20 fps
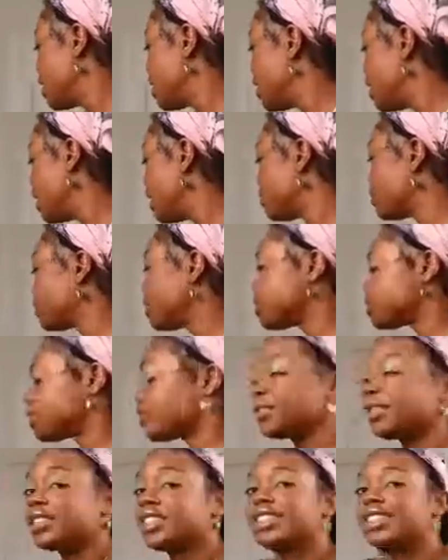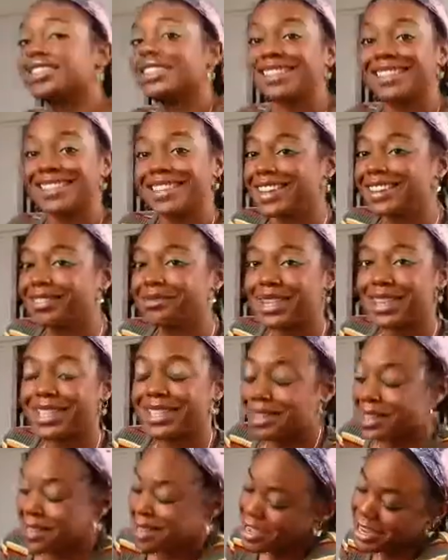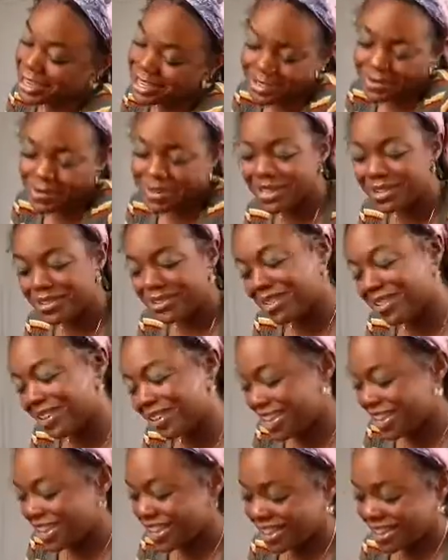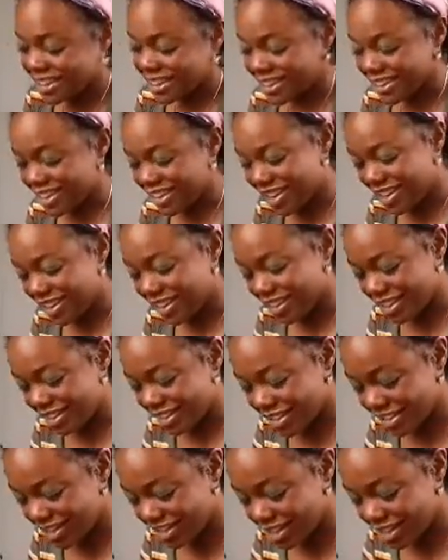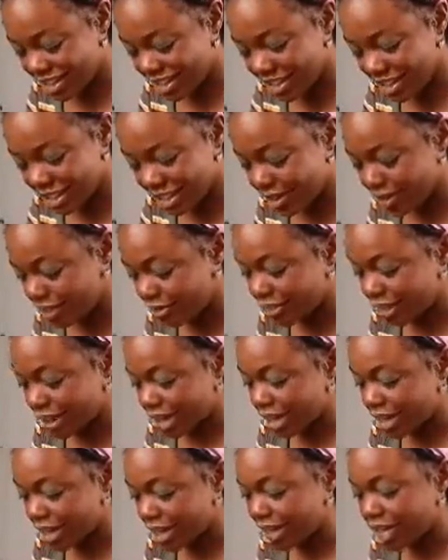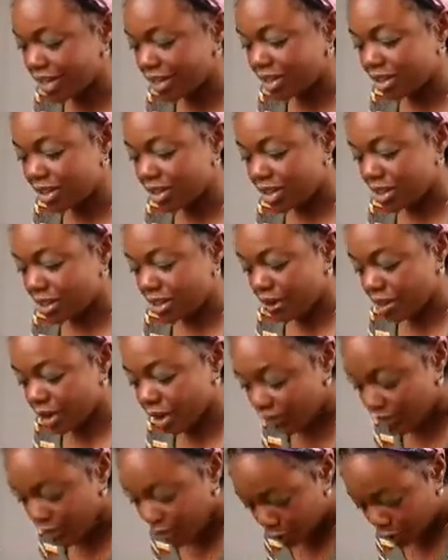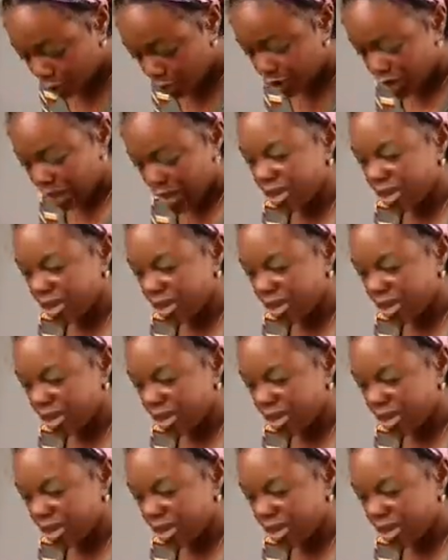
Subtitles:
And I'm going to shuffle this again because I just want to use it again to clarify whatever I pull.